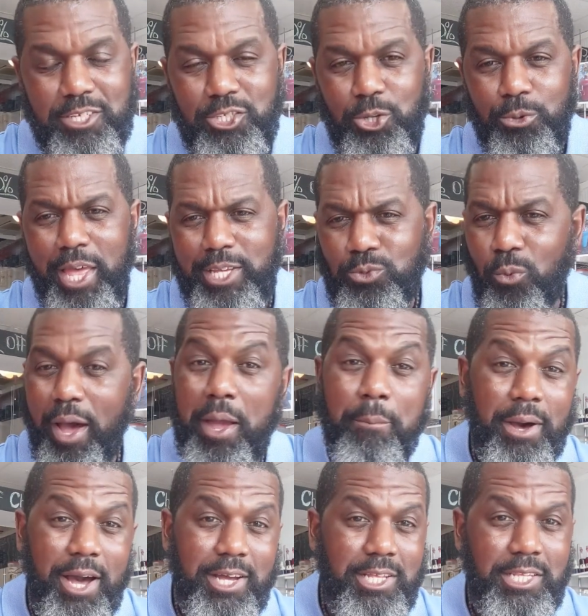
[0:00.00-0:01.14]
So that's why
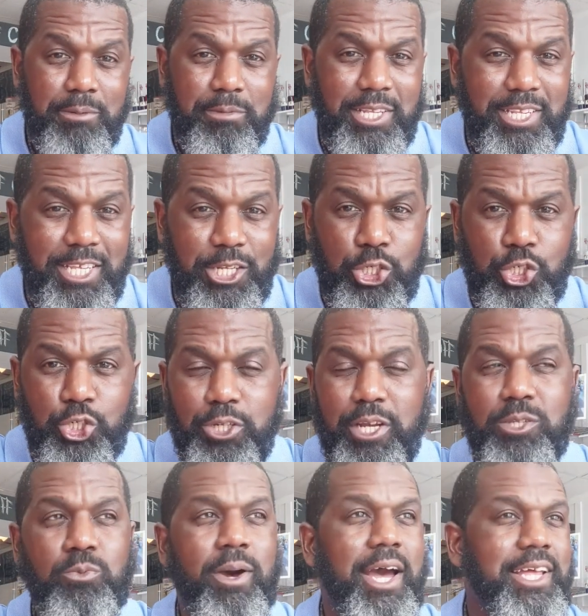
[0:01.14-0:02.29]
apocalyptic literature,
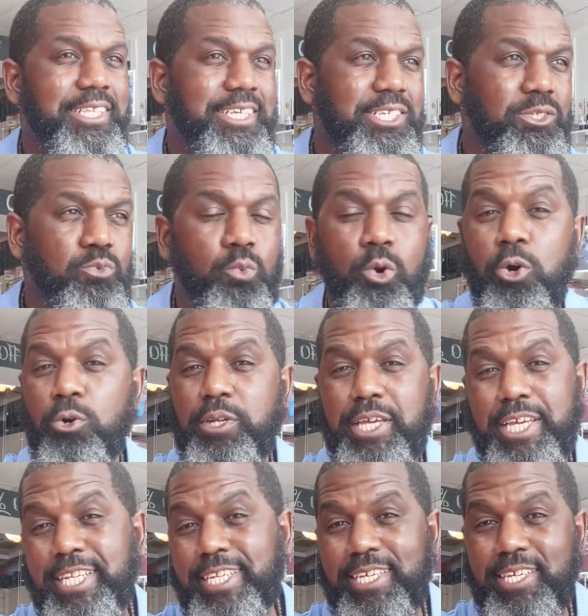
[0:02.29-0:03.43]
that's why these world
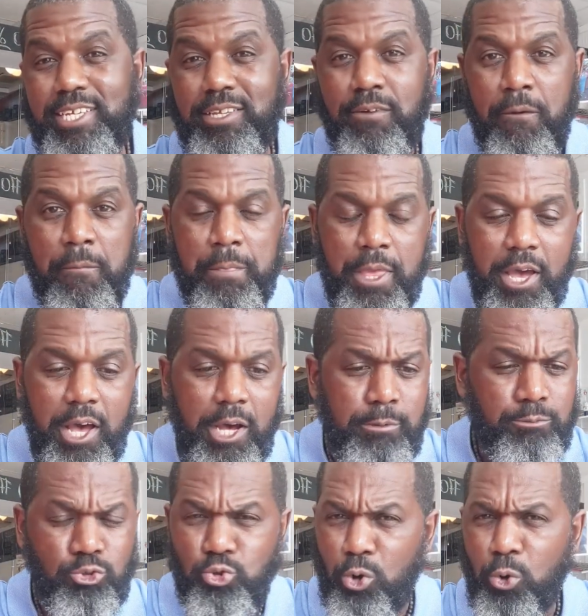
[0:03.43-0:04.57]
ending
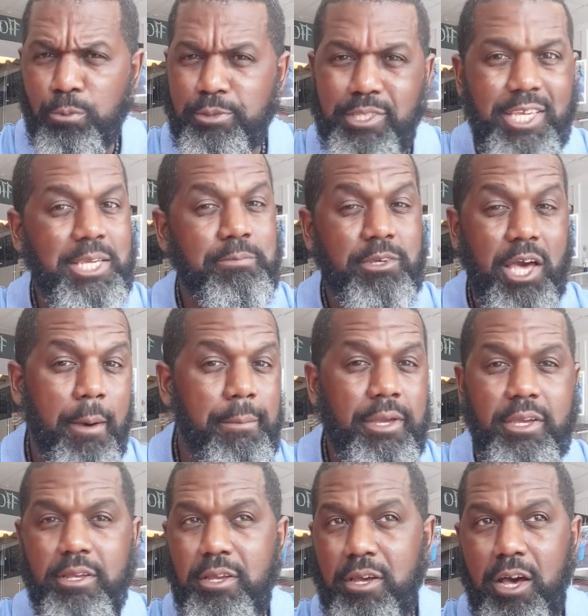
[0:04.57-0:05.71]
um, tropes keep
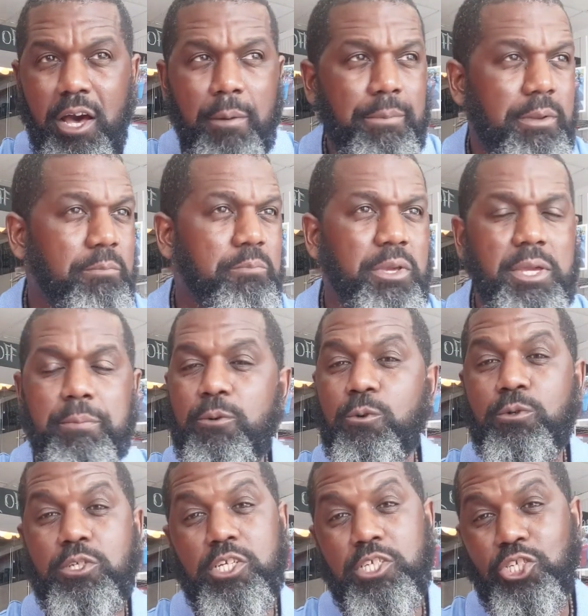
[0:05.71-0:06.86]
coming up and
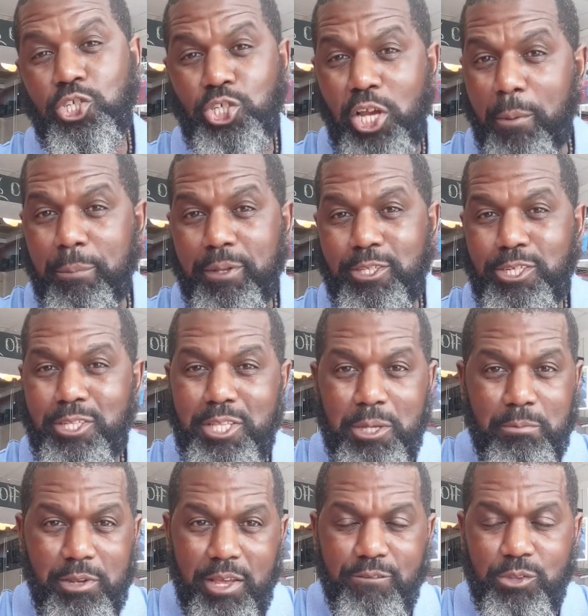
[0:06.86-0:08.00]
people just jump into
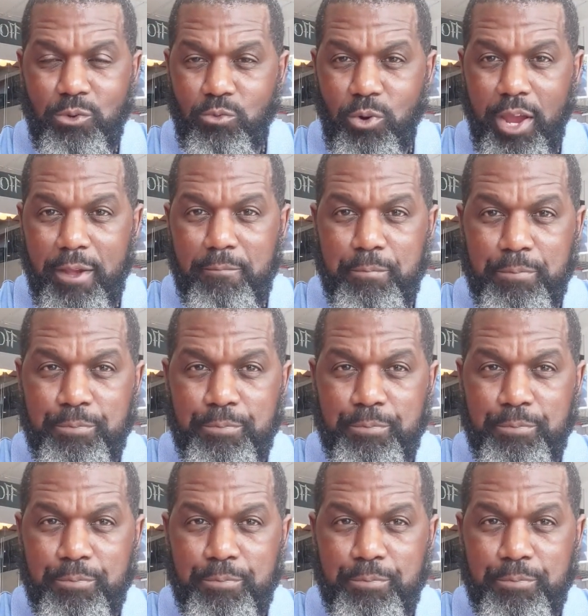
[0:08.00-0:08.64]
them left and right.